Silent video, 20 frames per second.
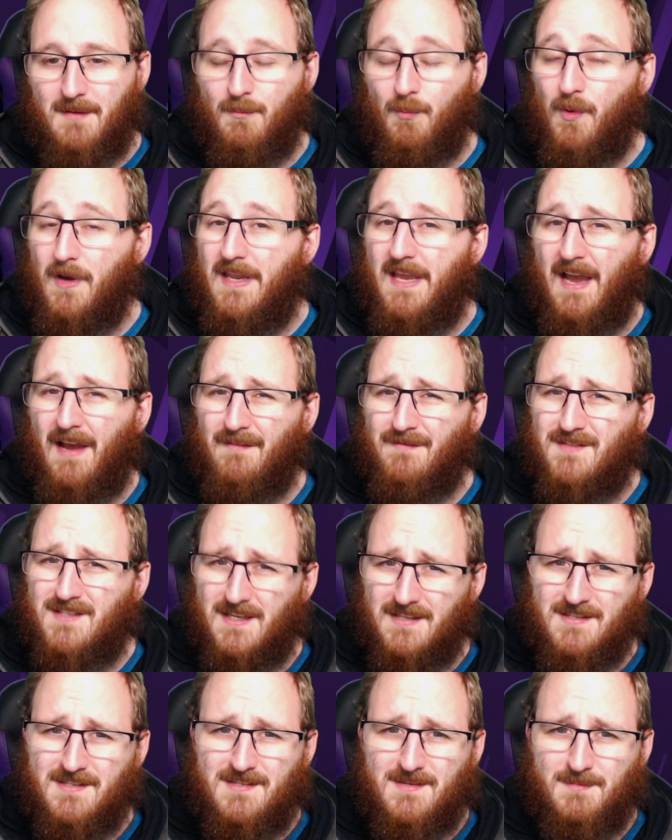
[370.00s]
We have
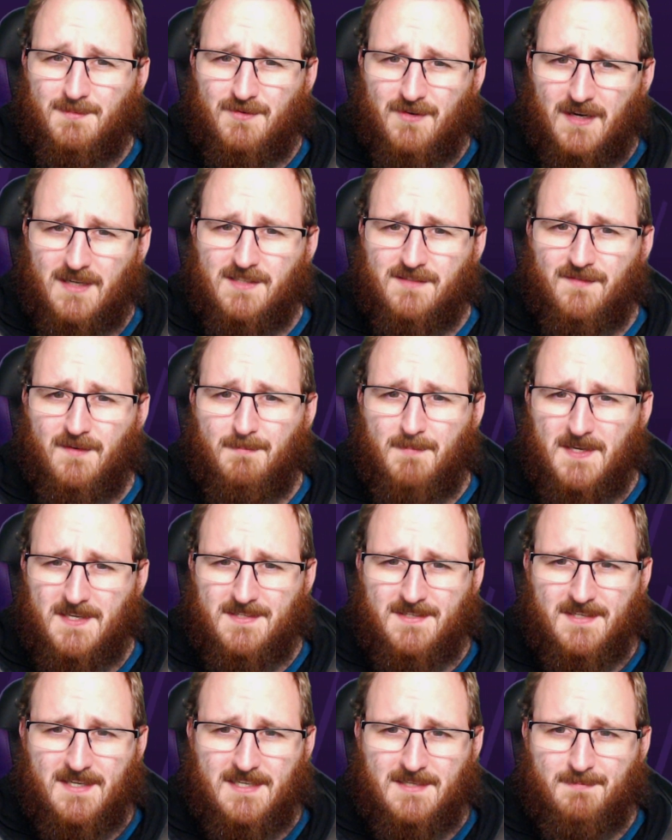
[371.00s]
done some transfer
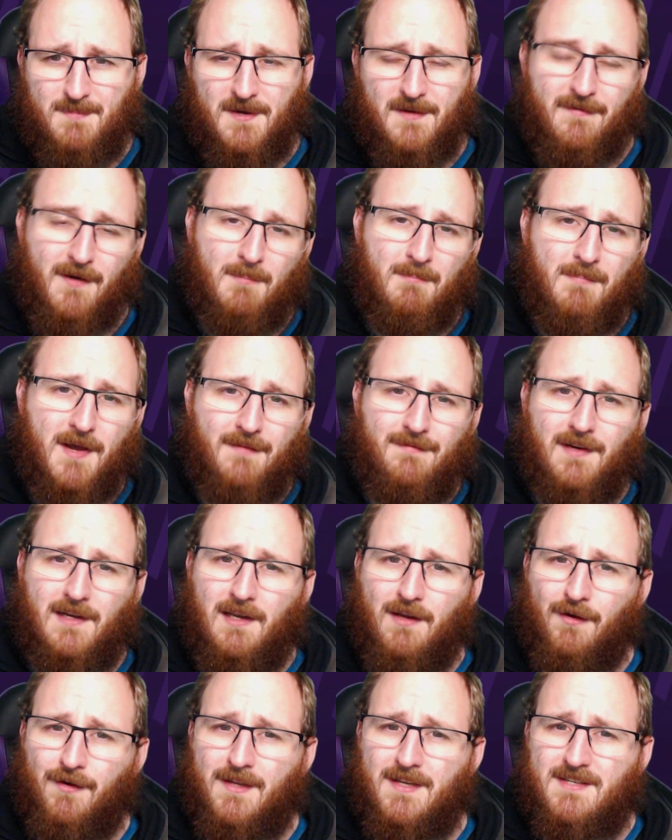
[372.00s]
business, but if I'm
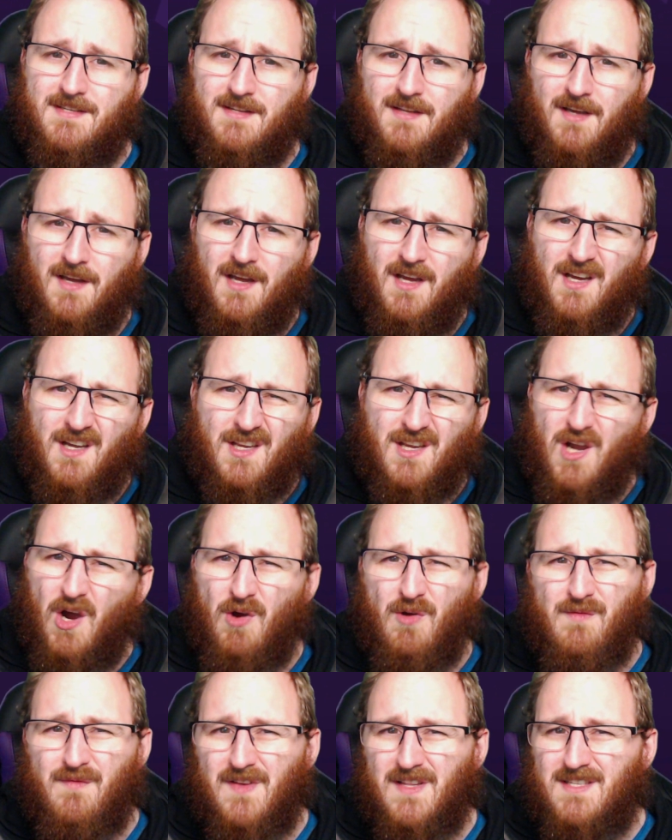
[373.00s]
perfectly honest,
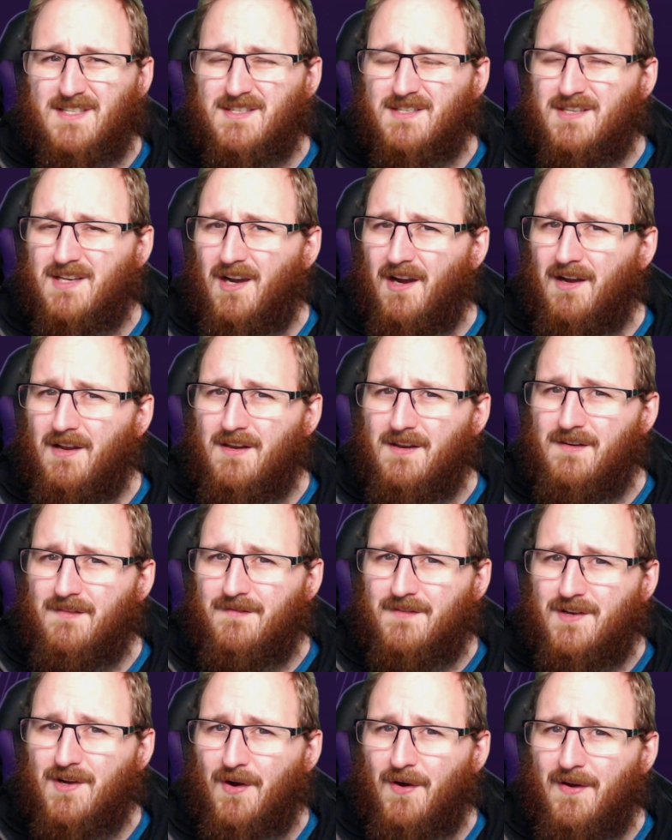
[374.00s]
COVID's kind
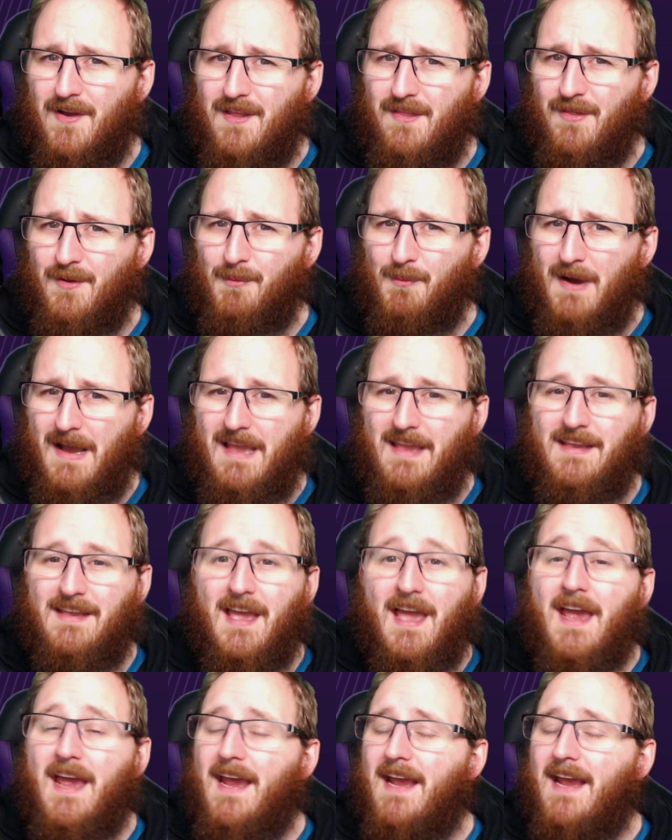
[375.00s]
of got in the way.